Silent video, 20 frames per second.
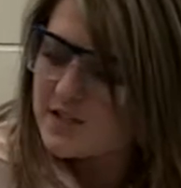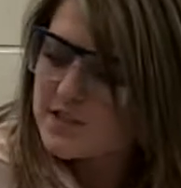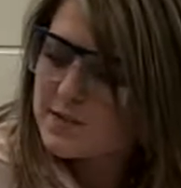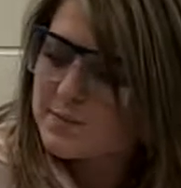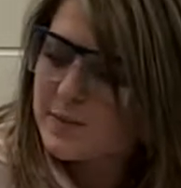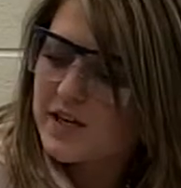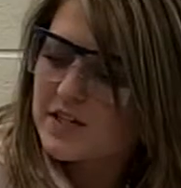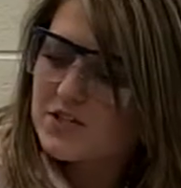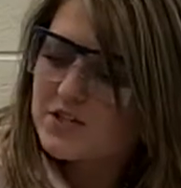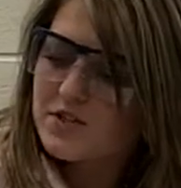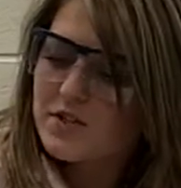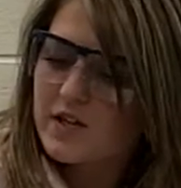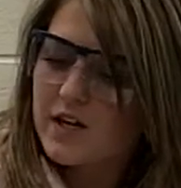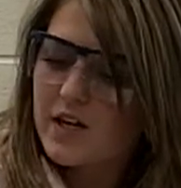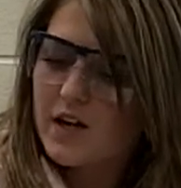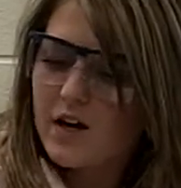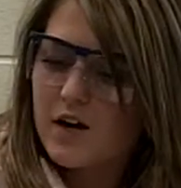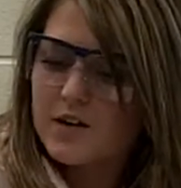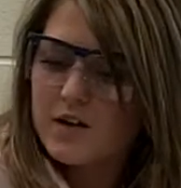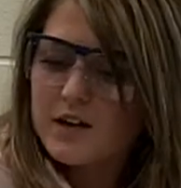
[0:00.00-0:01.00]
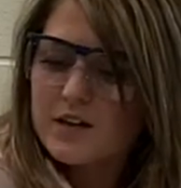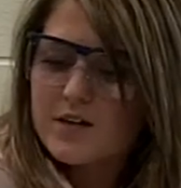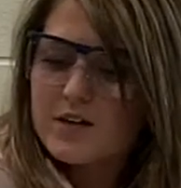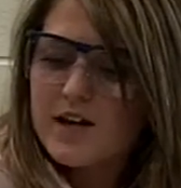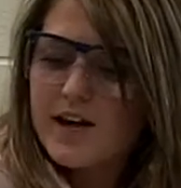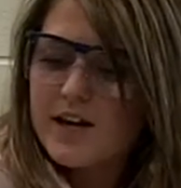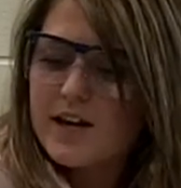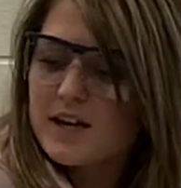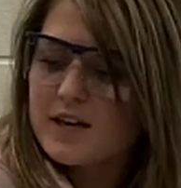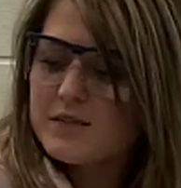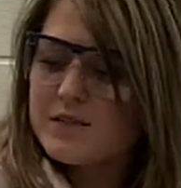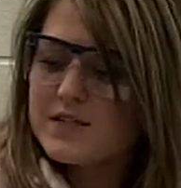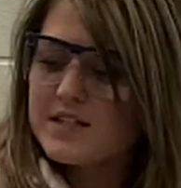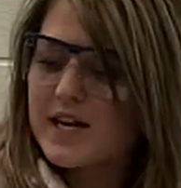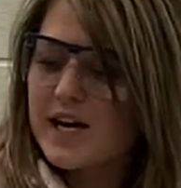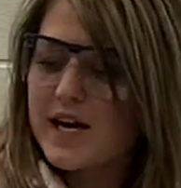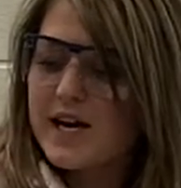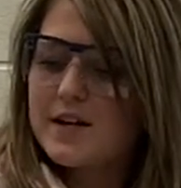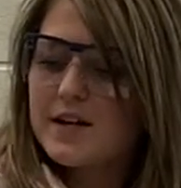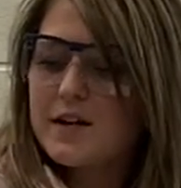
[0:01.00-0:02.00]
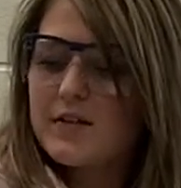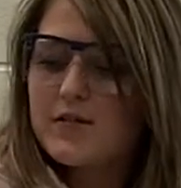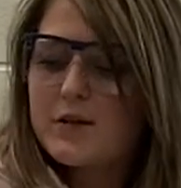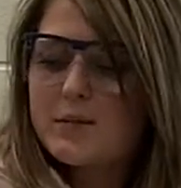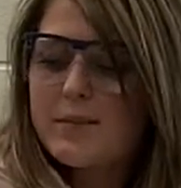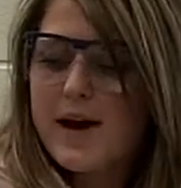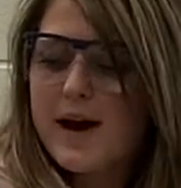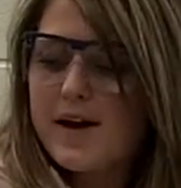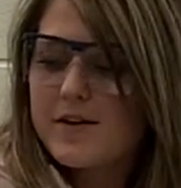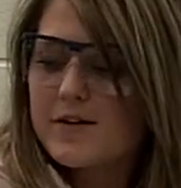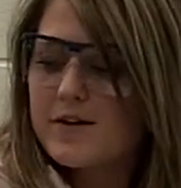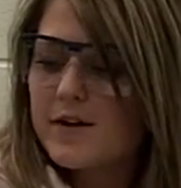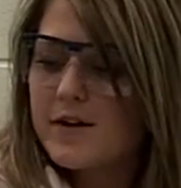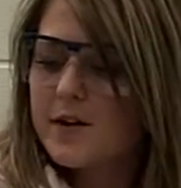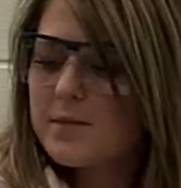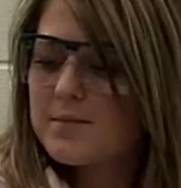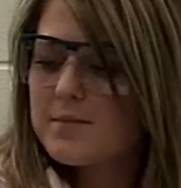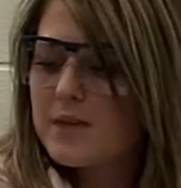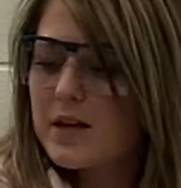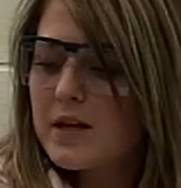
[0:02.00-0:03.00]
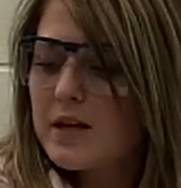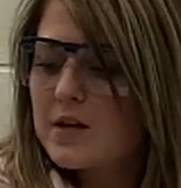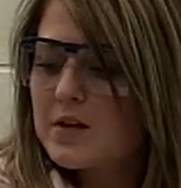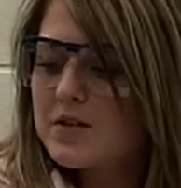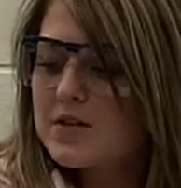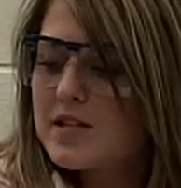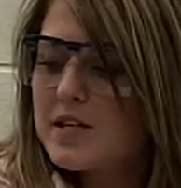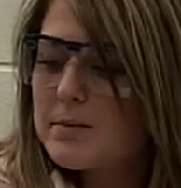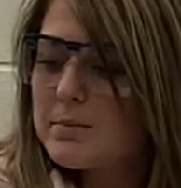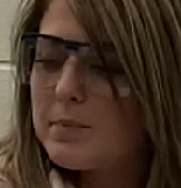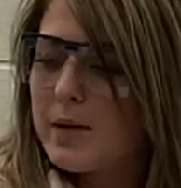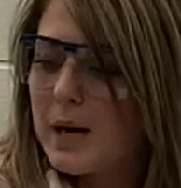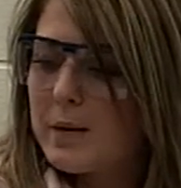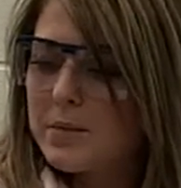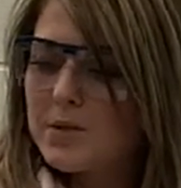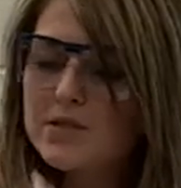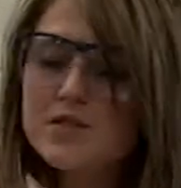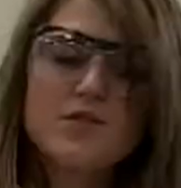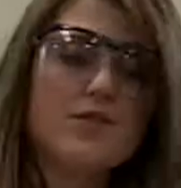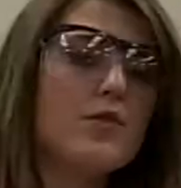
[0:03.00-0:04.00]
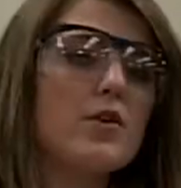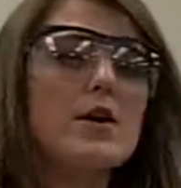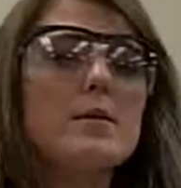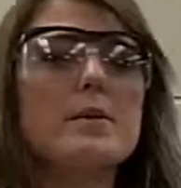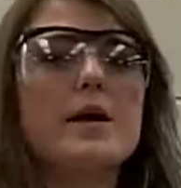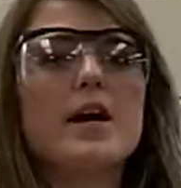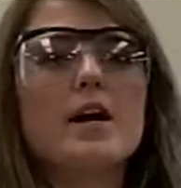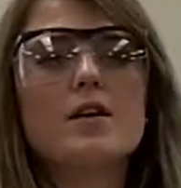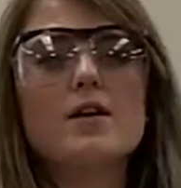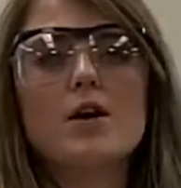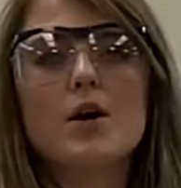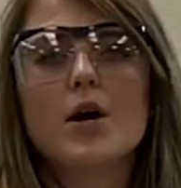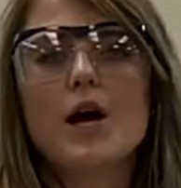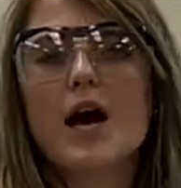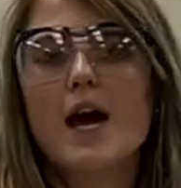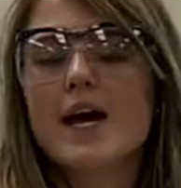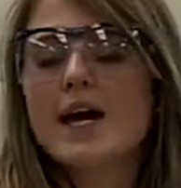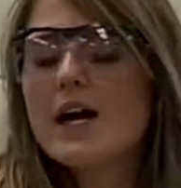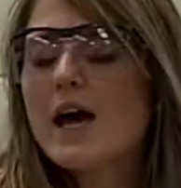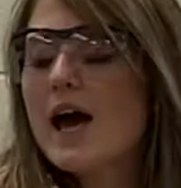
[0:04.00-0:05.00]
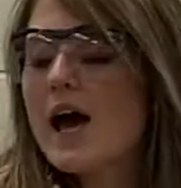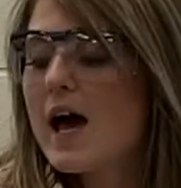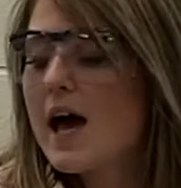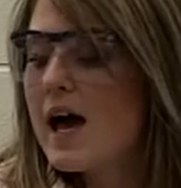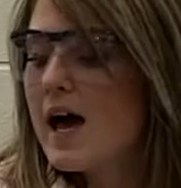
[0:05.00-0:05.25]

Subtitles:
especially on the negative side of the battery, you see bubbles forming, okay?